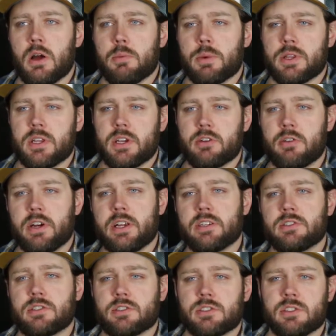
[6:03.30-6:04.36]
but the
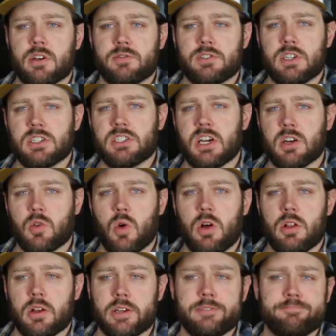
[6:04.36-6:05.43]
ingredients are of such high
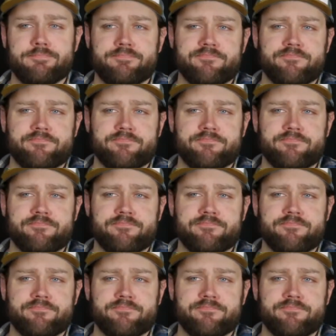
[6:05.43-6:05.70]
quality